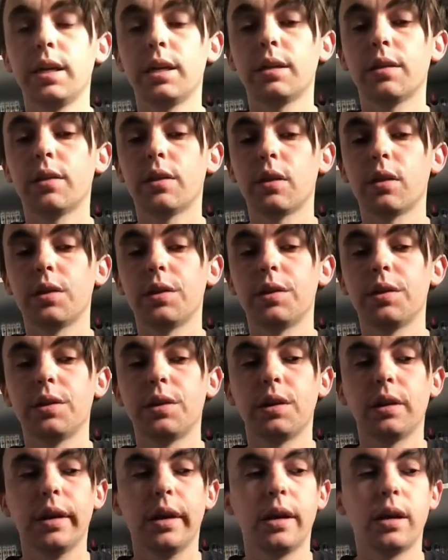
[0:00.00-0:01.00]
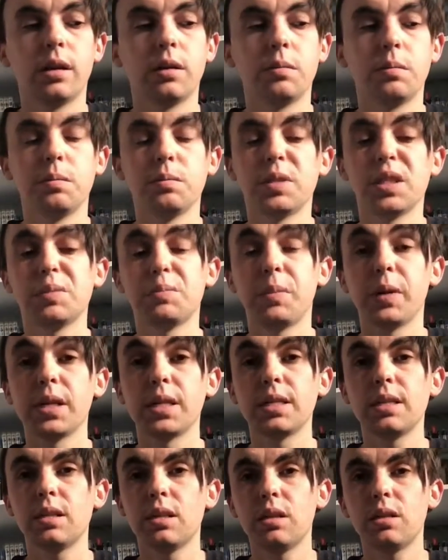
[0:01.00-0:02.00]
get the
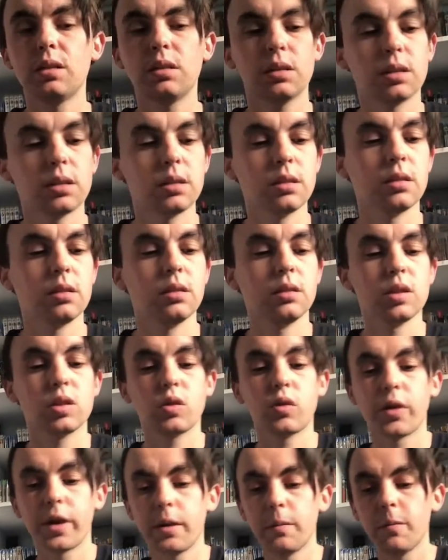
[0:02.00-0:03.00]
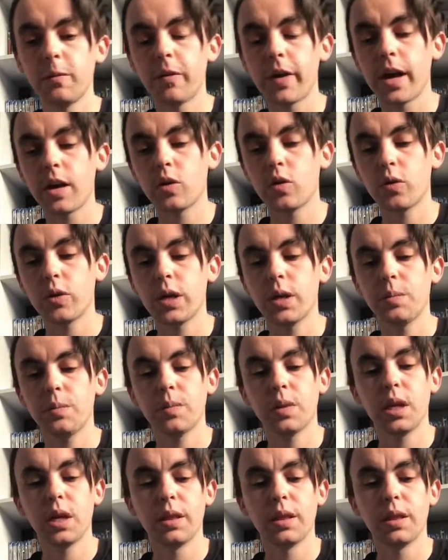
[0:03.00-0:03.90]
Species Scream Factory,